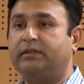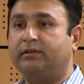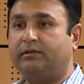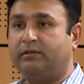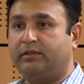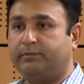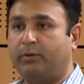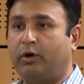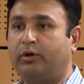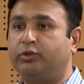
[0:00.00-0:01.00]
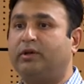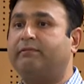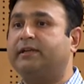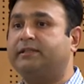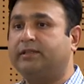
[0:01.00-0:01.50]
re respond. You
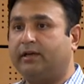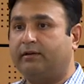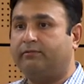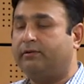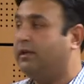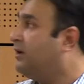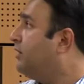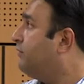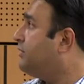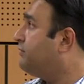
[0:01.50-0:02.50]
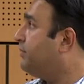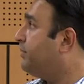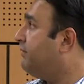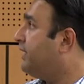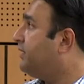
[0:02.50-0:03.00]
have a reserve which will
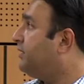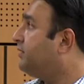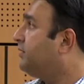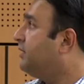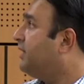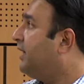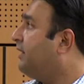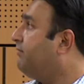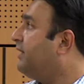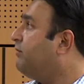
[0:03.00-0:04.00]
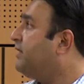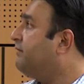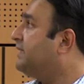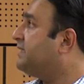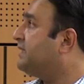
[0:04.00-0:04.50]
prevent it. And when we
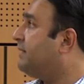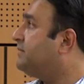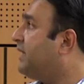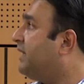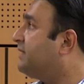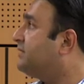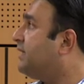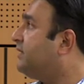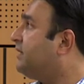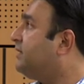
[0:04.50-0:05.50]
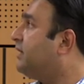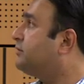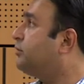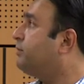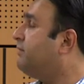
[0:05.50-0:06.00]
give the stem cell extract, it
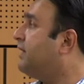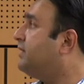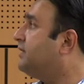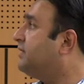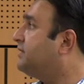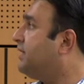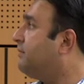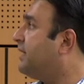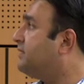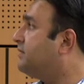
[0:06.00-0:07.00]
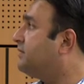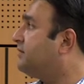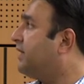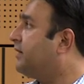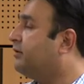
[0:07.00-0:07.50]
also prevented the same as it's
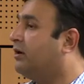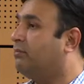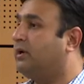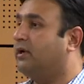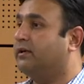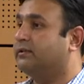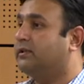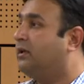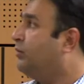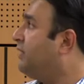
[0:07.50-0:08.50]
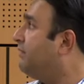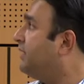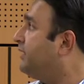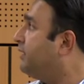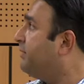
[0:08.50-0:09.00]
like a normal lungs. We have a
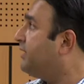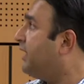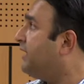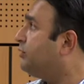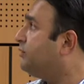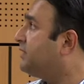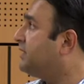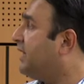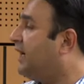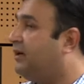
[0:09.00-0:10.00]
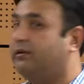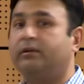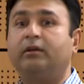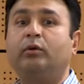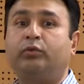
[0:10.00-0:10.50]
little bit hike towards the end,
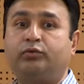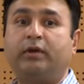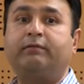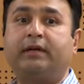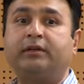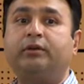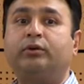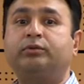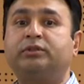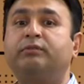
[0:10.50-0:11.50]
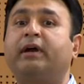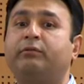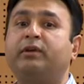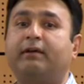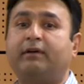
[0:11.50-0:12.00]
which we are working on to see why
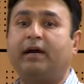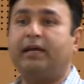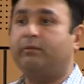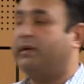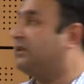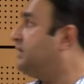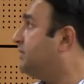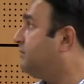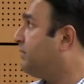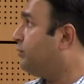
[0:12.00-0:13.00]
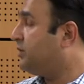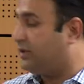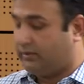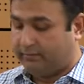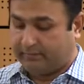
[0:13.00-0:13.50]
we have a hike, but this is what we see.